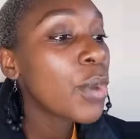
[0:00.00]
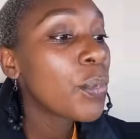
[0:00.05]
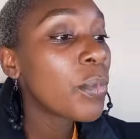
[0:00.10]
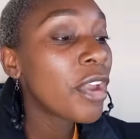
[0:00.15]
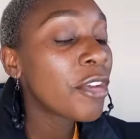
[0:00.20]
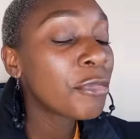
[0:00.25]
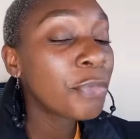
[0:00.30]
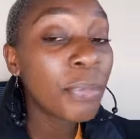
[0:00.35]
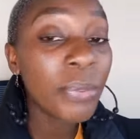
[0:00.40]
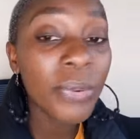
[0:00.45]
We
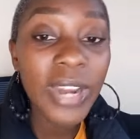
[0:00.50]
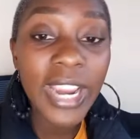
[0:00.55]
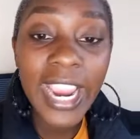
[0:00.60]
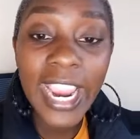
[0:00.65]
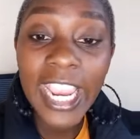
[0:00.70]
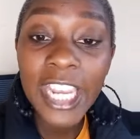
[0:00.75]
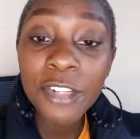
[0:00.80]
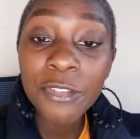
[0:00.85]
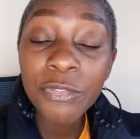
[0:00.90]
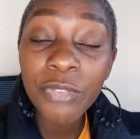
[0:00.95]
have prayer
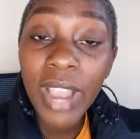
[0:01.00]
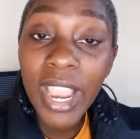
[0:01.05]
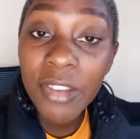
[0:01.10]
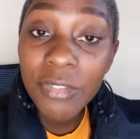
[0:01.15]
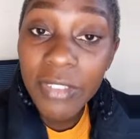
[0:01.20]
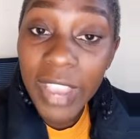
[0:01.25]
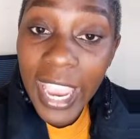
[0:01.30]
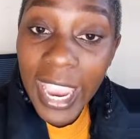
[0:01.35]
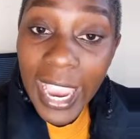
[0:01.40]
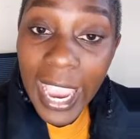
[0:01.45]
at
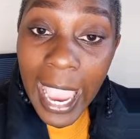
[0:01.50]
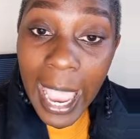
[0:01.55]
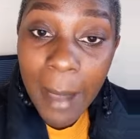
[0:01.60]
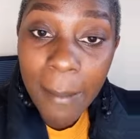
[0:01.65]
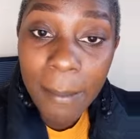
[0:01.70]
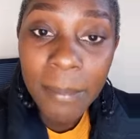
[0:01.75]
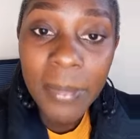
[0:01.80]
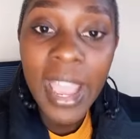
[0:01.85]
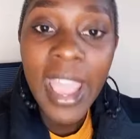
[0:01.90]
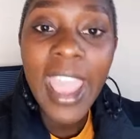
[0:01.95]
5
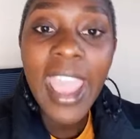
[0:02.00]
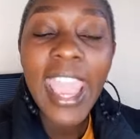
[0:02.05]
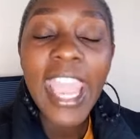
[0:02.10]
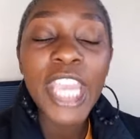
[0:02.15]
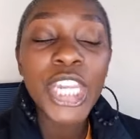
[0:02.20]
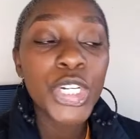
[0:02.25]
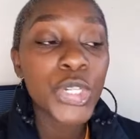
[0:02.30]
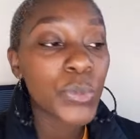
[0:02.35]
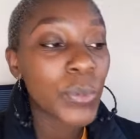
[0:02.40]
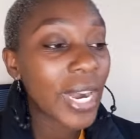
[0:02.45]
a.m.
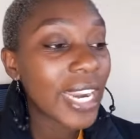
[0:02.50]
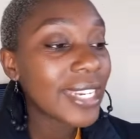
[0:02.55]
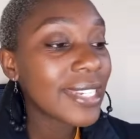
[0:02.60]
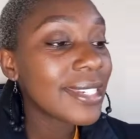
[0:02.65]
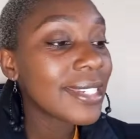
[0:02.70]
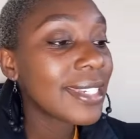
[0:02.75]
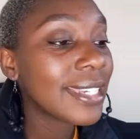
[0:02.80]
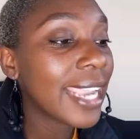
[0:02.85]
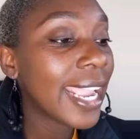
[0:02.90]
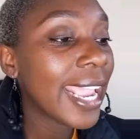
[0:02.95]
and right
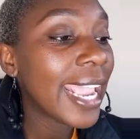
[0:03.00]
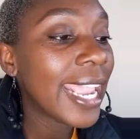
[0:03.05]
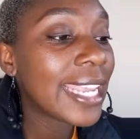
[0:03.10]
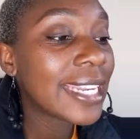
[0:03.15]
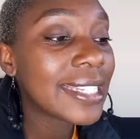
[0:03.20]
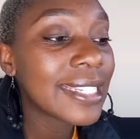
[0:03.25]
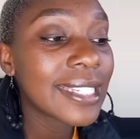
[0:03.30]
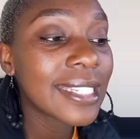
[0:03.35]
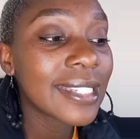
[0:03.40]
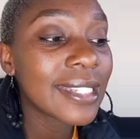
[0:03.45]
here
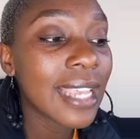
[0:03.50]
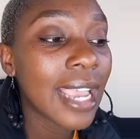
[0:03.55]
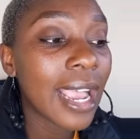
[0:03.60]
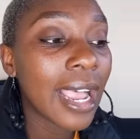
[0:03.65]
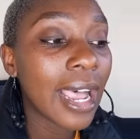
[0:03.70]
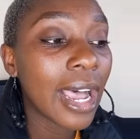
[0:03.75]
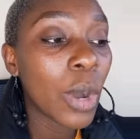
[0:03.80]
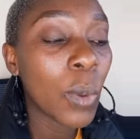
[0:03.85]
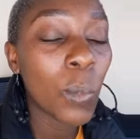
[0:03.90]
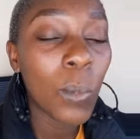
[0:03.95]
it's
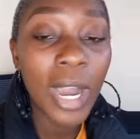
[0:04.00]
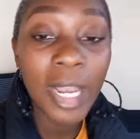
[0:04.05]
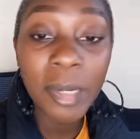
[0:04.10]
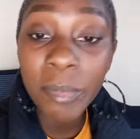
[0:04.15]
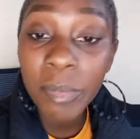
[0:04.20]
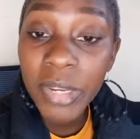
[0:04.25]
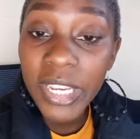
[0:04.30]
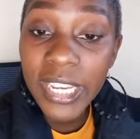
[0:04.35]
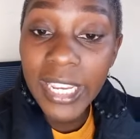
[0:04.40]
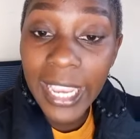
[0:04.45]
1
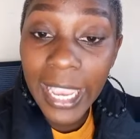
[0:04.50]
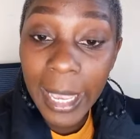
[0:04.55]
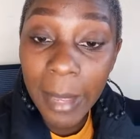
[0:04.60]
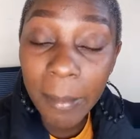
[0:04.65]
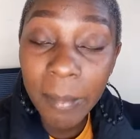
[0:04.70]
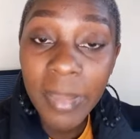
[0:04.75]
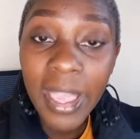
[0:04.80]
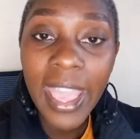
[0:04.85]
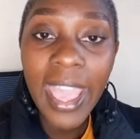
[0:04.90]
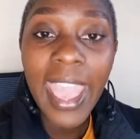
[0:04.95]

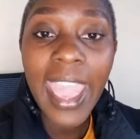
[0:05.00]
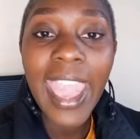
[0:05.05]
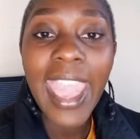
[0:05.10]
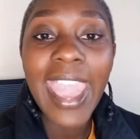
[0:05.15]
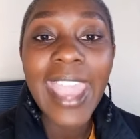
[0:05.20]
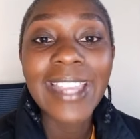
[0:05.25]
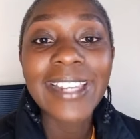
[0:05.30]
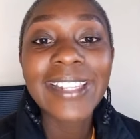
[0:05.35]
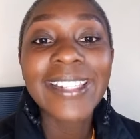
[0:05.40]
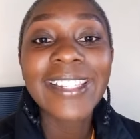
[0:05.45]
p.m.
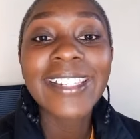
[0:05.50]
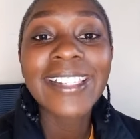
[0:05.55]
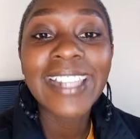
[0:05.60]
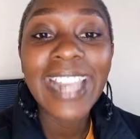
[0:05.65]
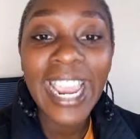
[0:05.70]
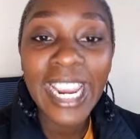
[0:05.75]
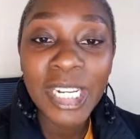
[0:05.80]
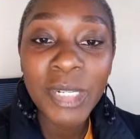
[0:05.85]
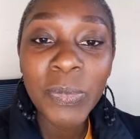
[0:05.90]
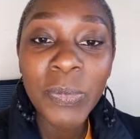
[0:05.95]
and
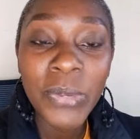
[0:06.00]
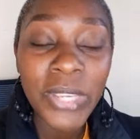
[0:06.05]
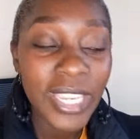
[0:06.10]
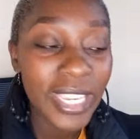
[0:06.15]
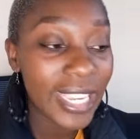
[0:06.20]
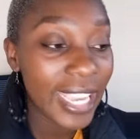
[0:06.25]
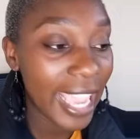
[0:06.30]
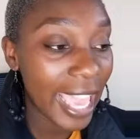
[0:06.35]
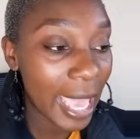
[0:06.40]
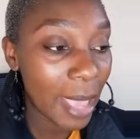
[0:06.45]
9
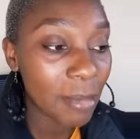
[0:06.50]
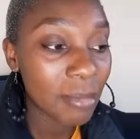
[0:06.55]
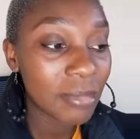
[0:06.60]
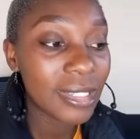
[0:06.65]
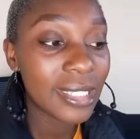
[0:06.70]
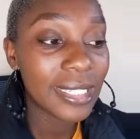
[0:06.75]
p.m.